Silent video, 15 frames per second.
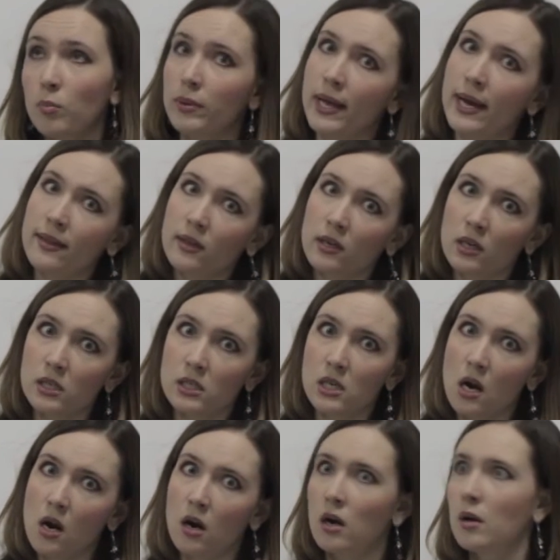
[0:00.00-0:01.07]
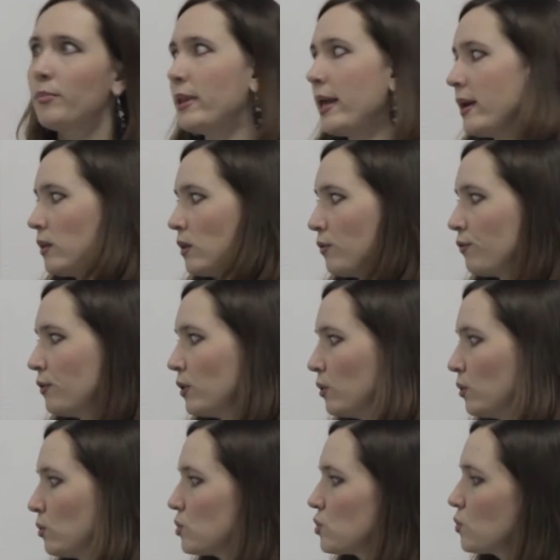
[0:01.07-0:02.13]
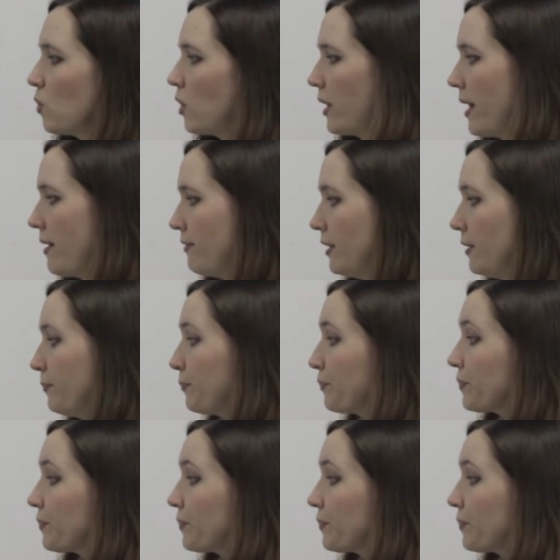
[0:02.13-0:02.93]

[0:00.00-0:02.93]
play the guitar, play the flute, whatever.